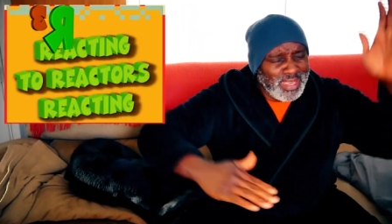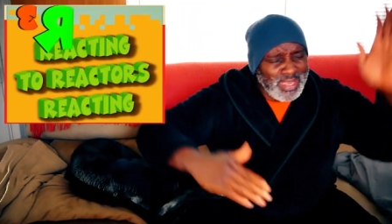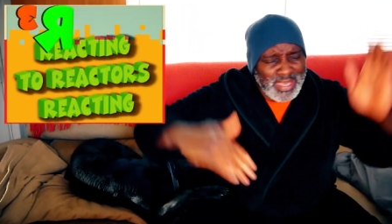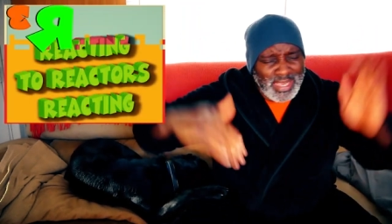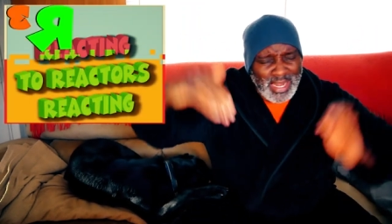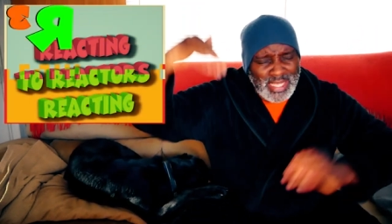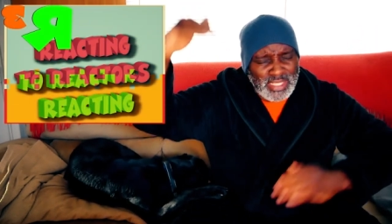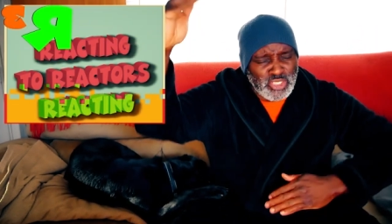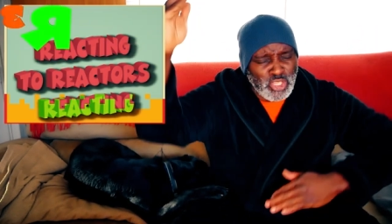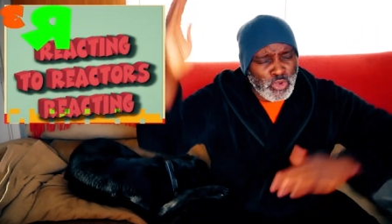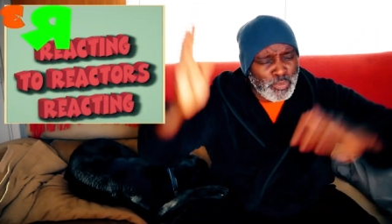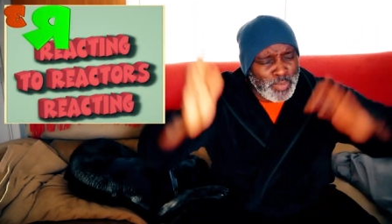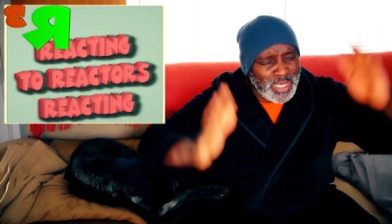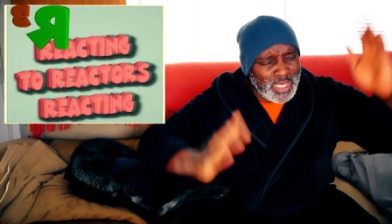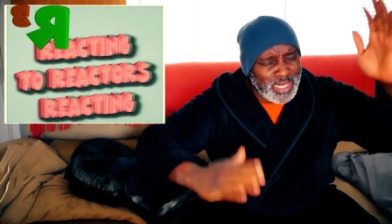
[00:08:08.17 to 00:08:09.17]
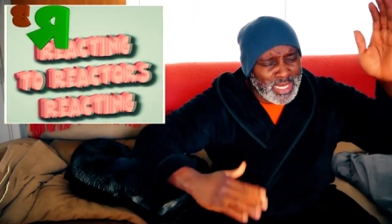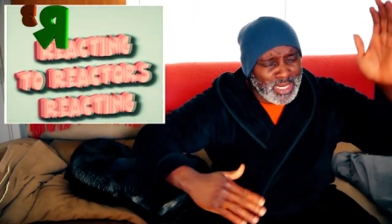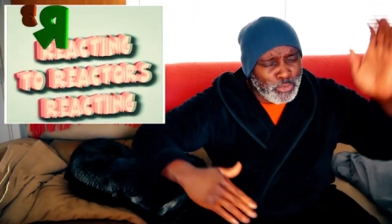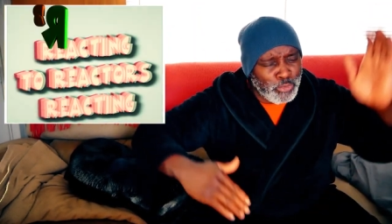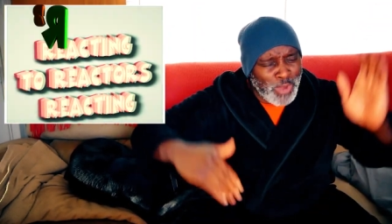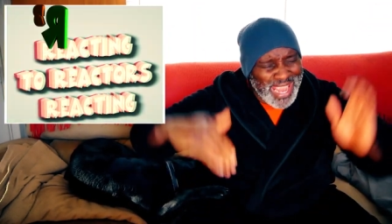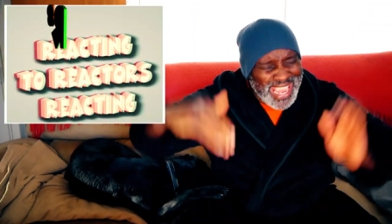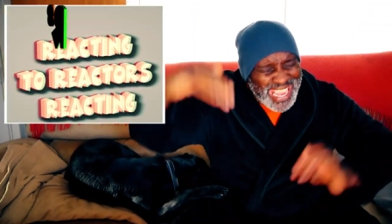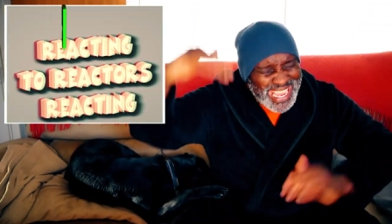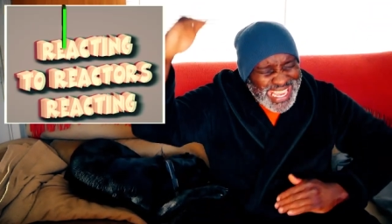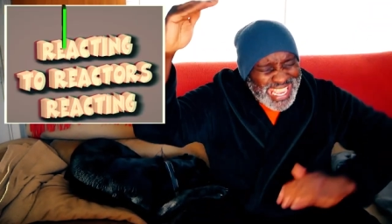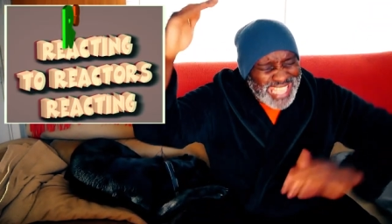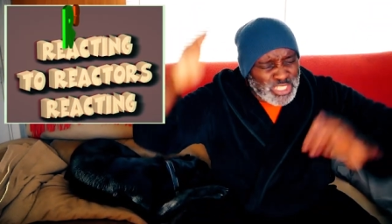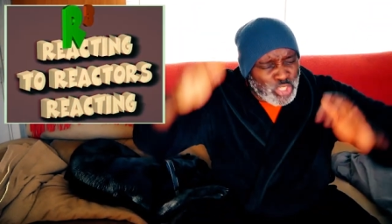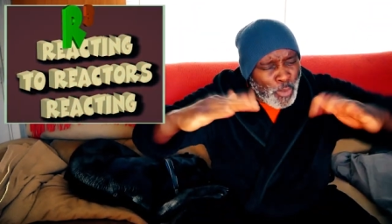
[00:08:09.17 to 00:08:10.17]
It has so many
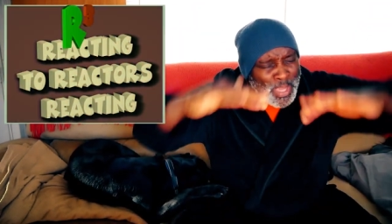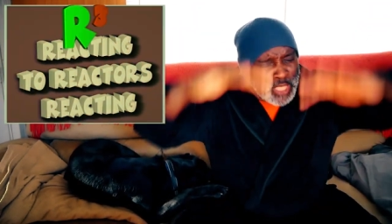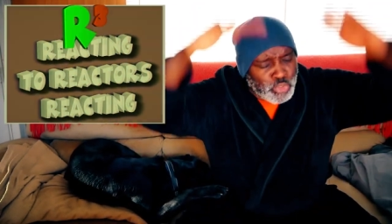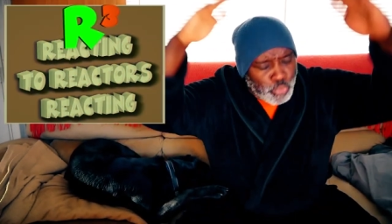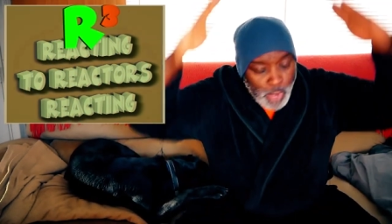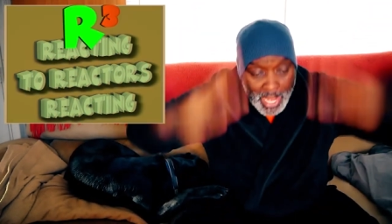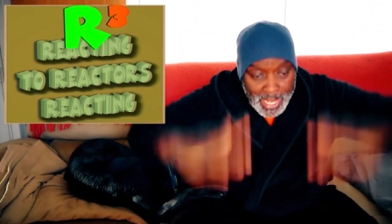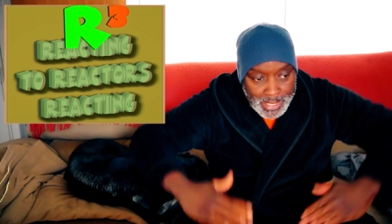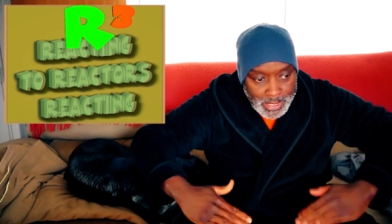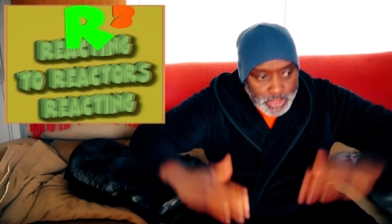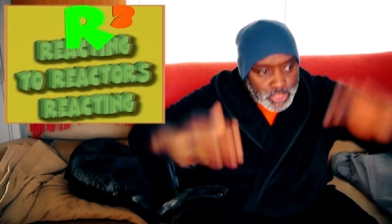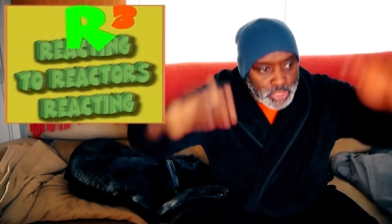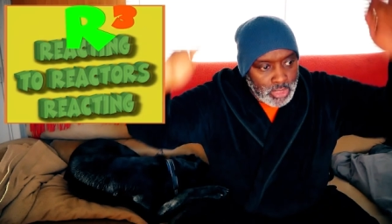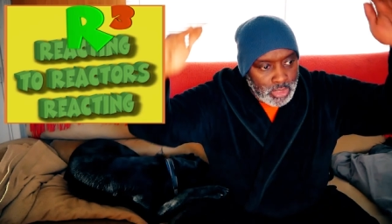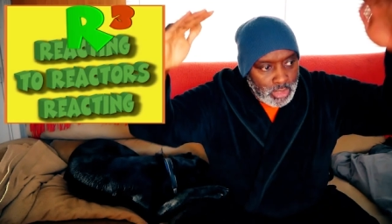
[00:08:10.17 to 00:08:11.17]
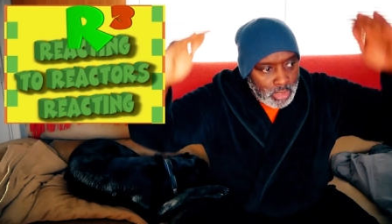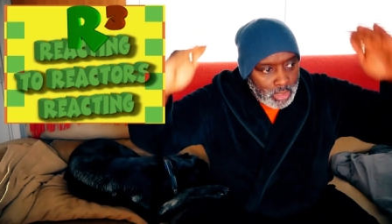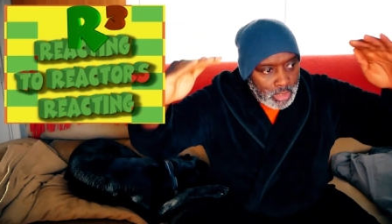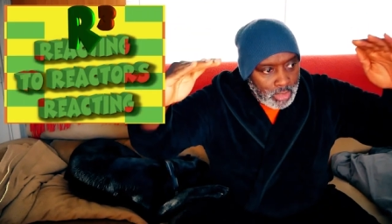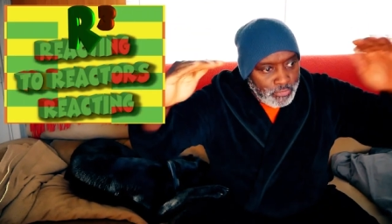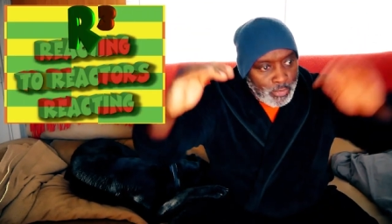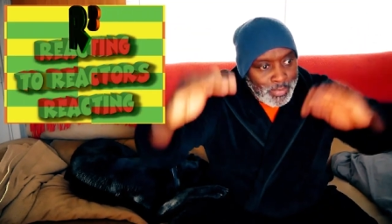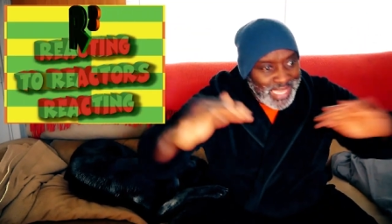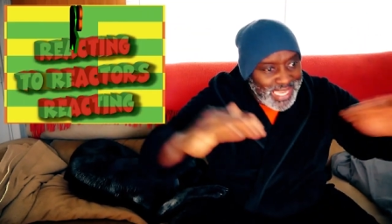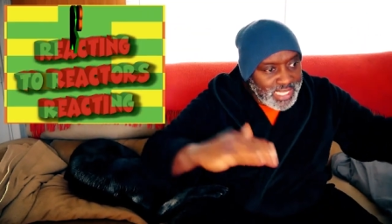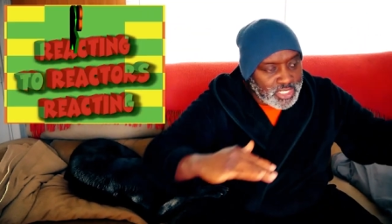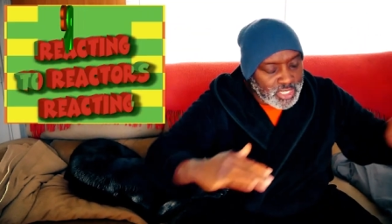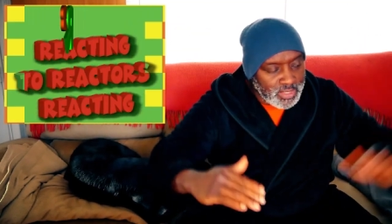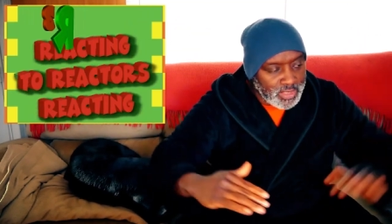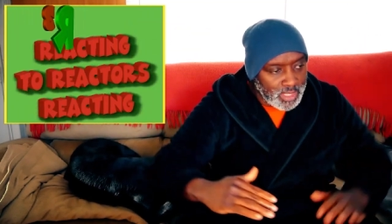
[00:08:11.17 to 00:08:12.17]
range, so much range from
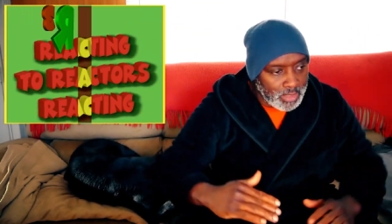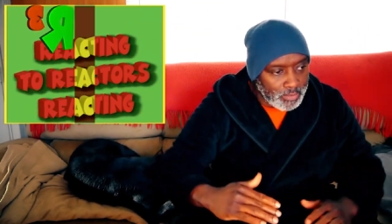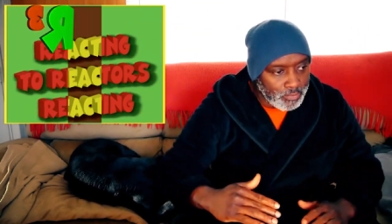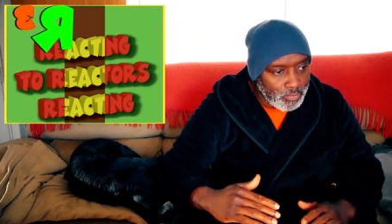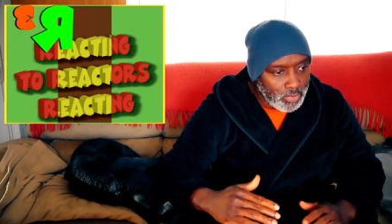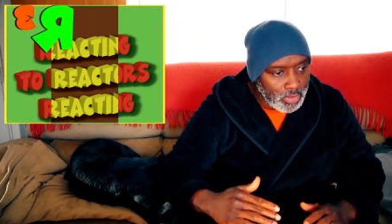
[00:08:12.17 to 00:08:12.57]
each of them.